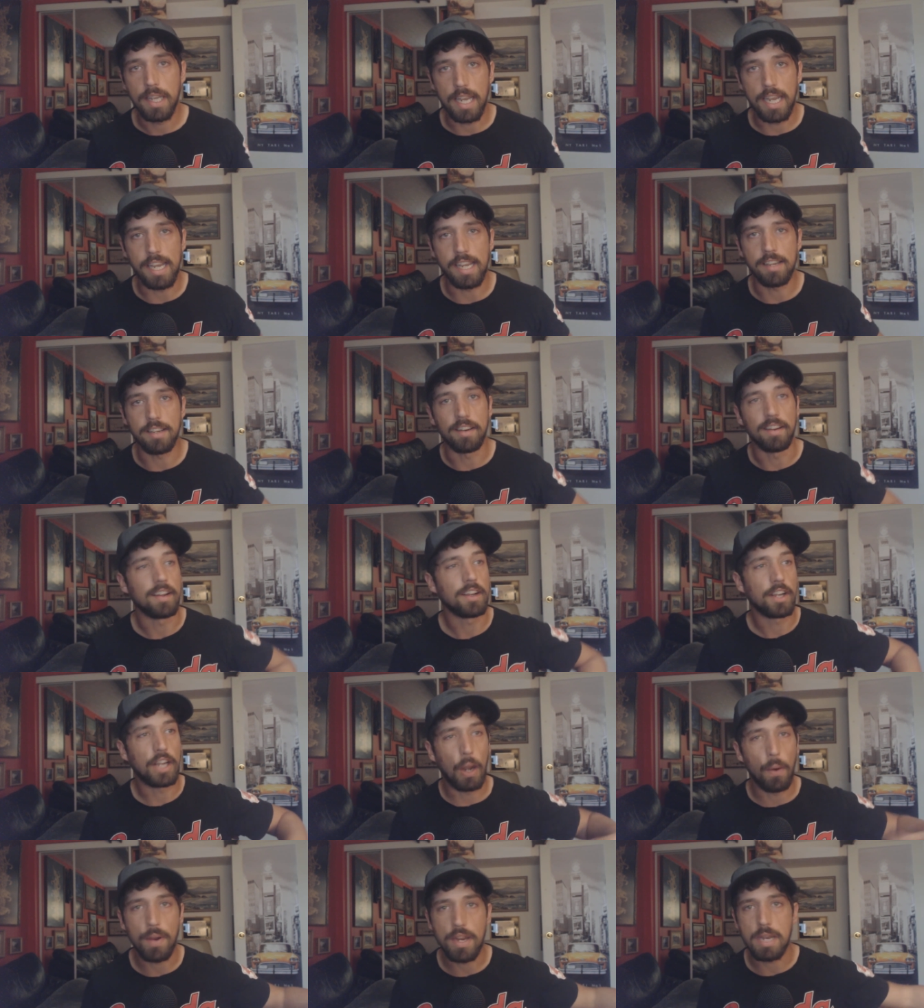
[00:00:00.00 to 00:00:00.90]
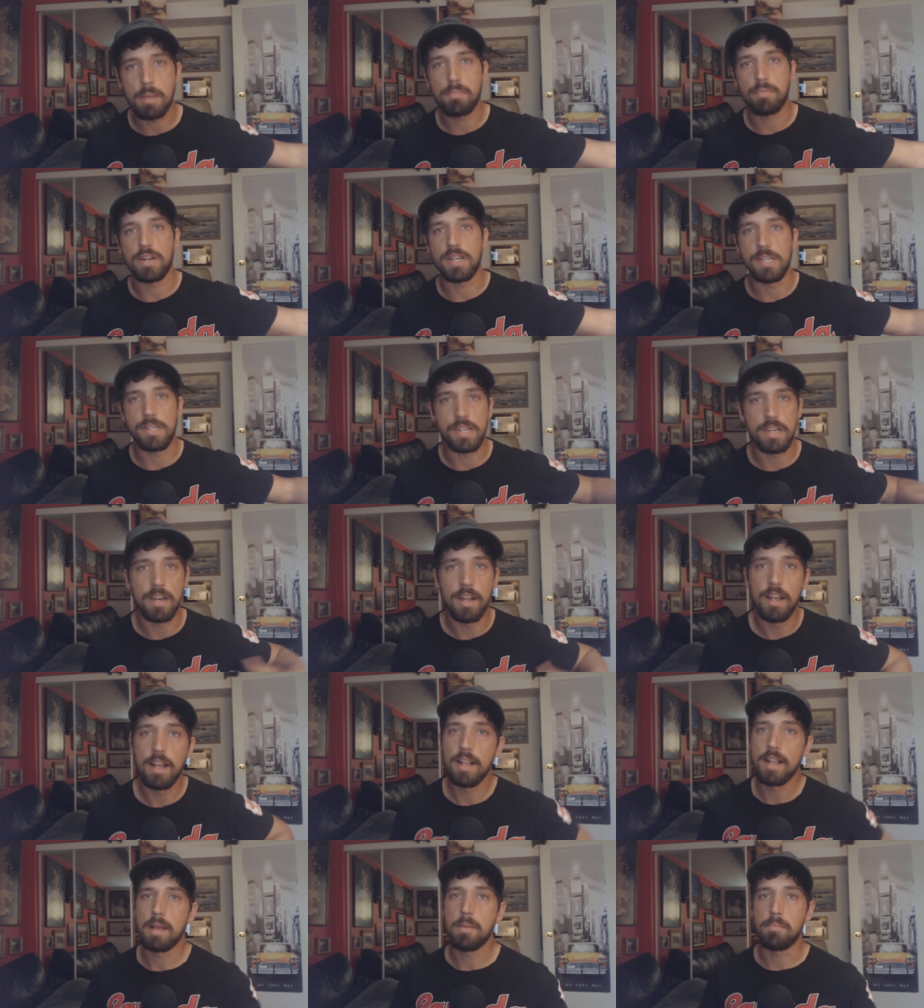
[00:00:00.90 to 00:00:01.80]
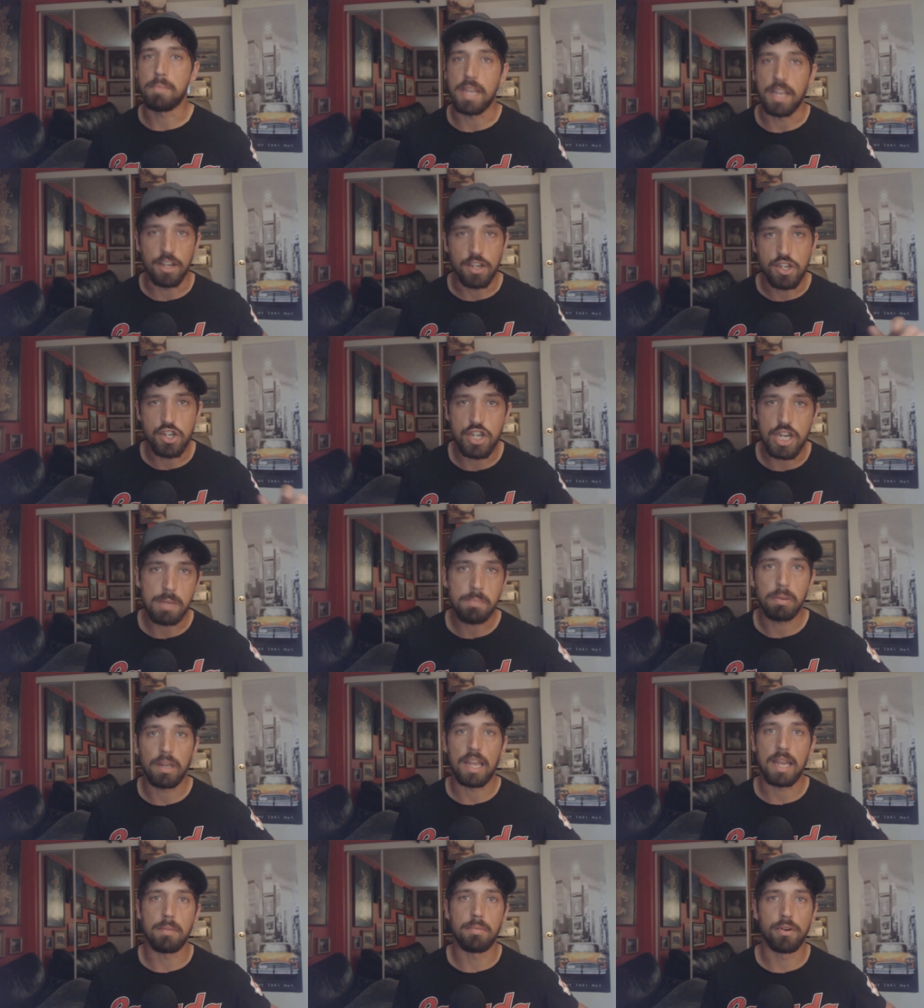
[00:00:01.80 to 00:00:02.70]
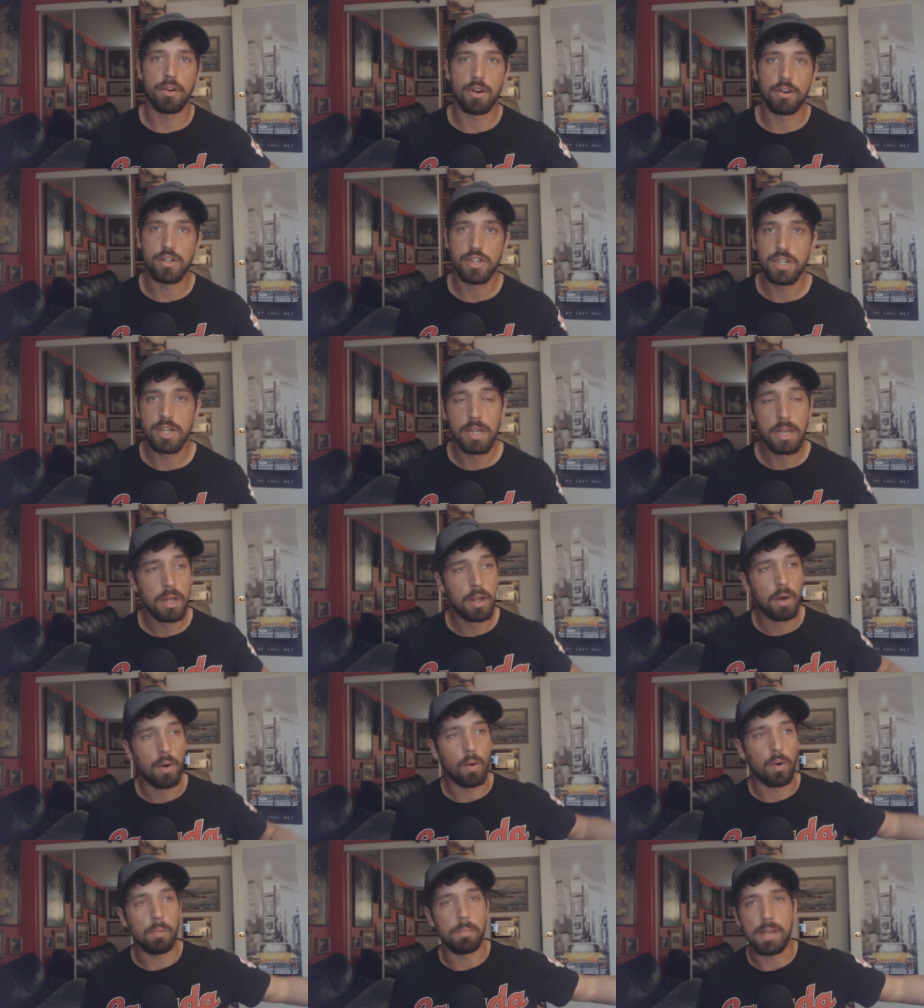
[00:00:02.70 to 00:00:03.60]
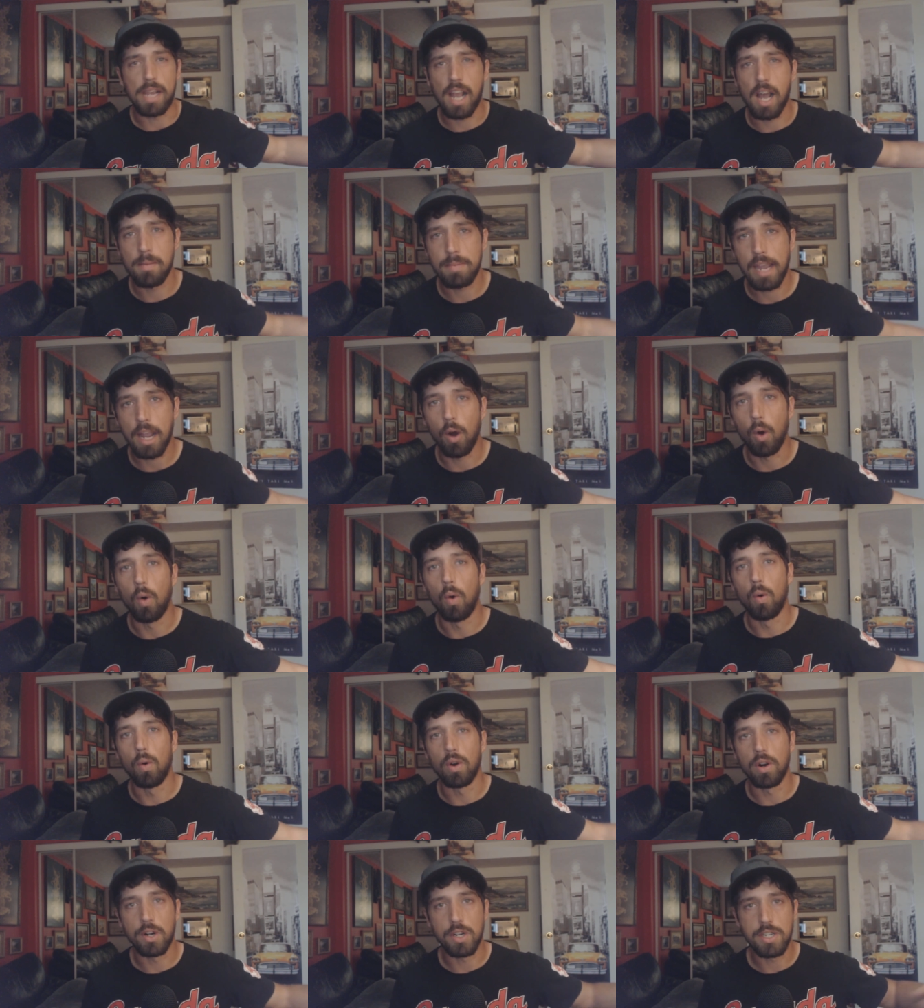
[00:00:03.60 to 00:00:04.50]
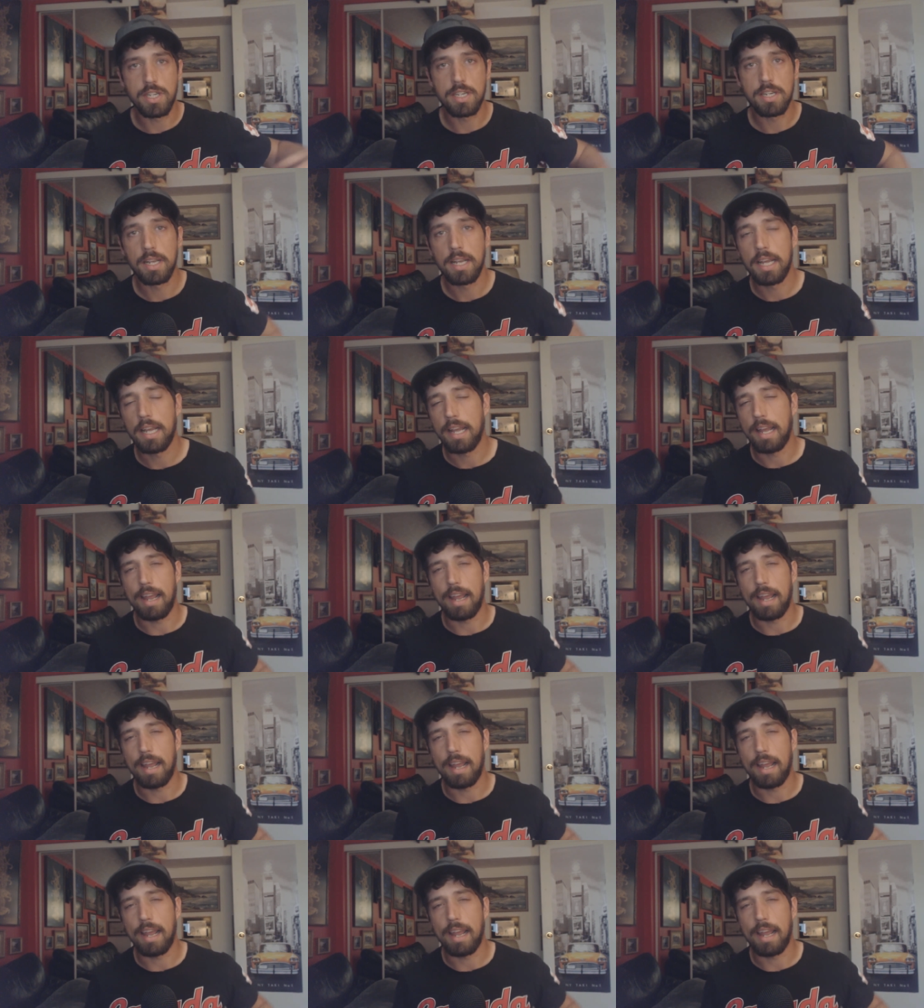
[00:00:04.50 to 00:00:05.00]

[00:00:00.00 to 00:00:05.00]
and going to prison, being cheap laborers, or becoming whores,